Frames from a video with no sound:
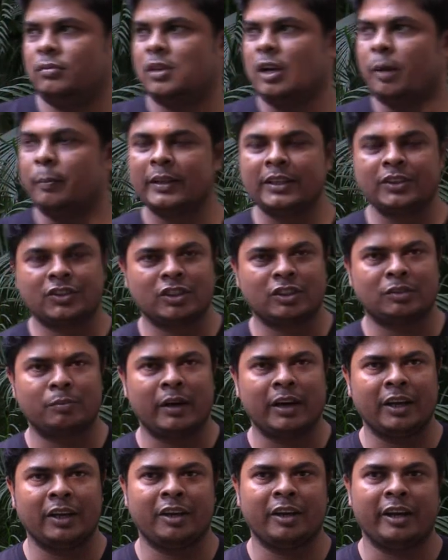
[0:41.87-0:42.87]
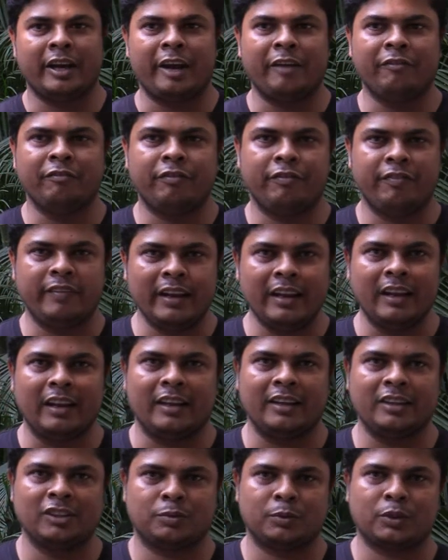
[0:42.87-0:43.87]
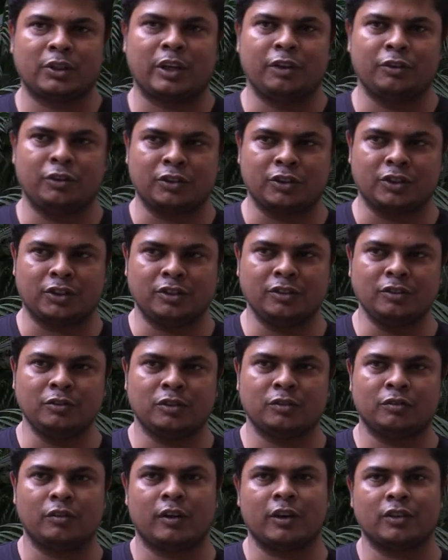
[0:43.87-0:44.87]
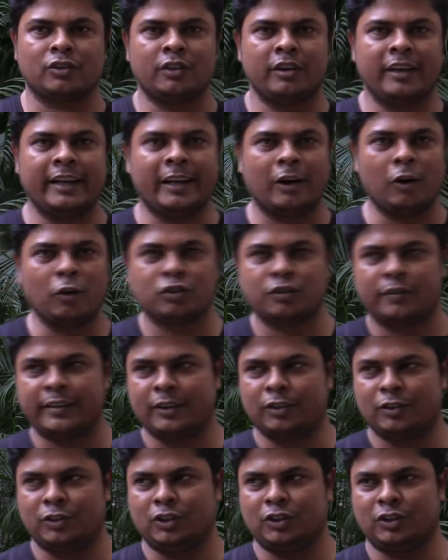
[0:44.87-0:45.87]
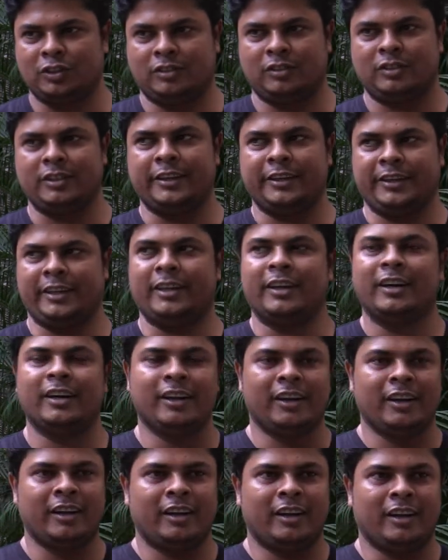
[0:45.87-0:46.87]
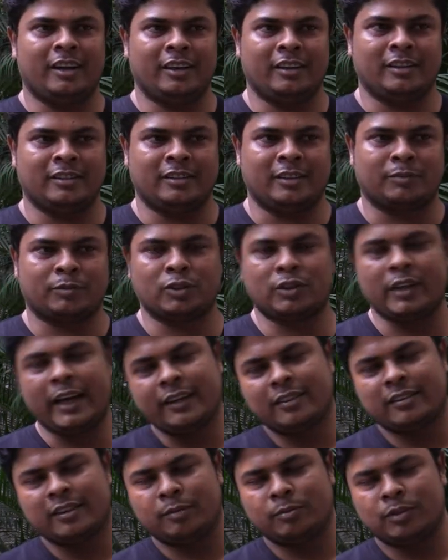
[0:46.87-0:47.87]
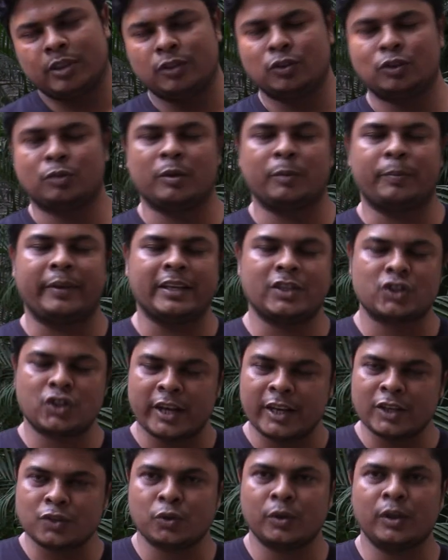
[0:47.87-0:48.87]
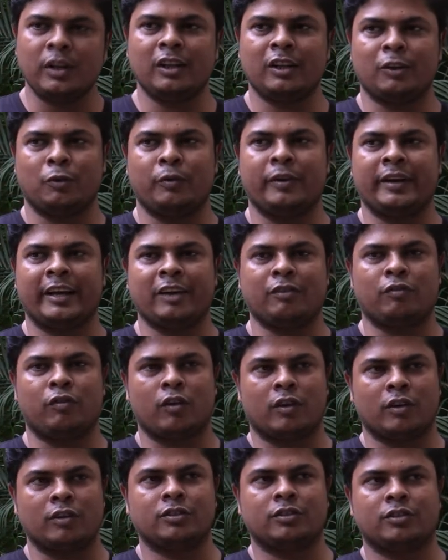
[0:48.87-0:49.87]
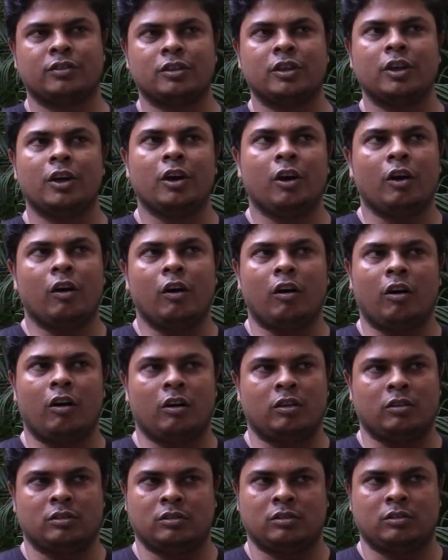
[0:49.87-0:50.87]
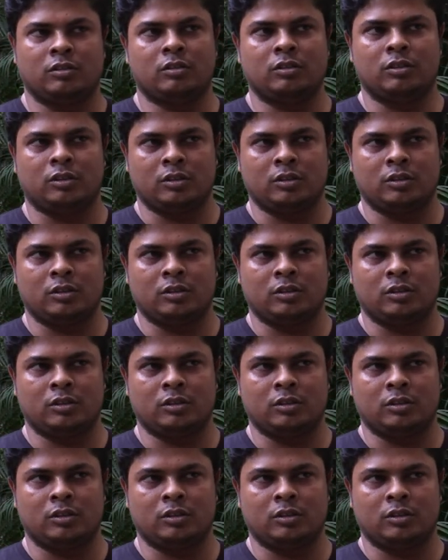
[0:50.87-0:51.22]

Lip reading: completed my MPhil in special education with a focus on inclusive education area. And after that, I'm done with my PhD as well, where I focused on,